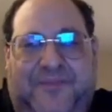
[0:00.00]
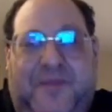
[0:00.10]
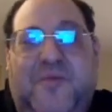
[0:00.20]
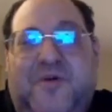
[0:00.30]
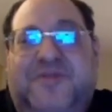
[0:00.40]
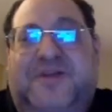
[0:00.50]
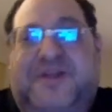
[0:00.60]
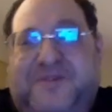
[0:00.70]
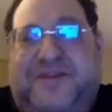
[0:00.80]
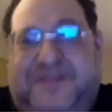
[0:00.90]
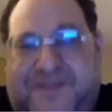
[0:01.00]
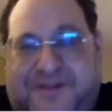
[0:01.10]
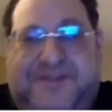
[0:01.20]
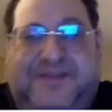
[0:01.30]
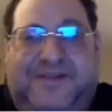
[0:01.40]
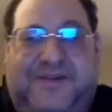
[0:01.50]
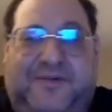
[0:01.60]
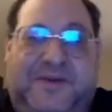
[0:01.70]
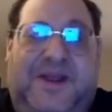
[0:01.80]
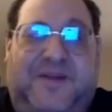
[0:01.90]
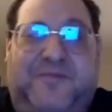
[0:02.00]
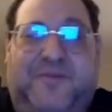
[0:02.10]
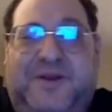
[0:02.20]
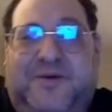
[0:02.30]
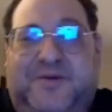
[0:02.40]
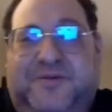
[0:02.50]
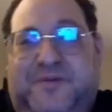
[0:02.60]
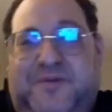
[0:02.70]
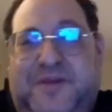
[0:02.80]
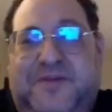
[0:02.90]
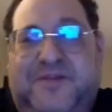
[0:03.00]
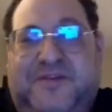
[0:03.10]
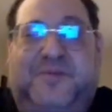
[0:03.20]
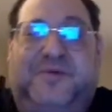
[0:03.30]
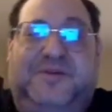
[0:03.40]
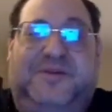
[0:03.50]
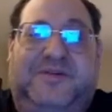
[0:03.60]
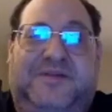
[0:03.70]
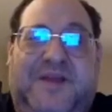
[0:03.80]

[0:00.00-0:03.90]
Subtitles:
Most interesting services already have pretty good Prometheus exporters.